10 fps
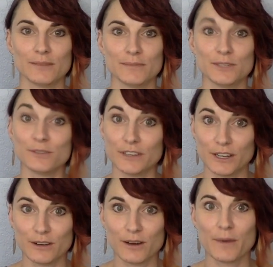do a
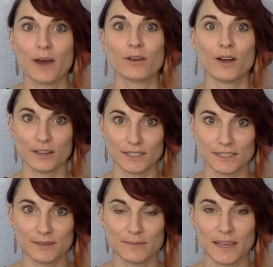video about
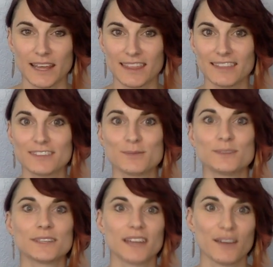autism, and I think this
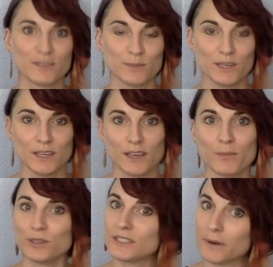one's going to have to be a
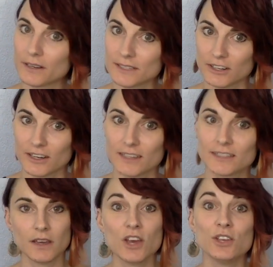multi-part series.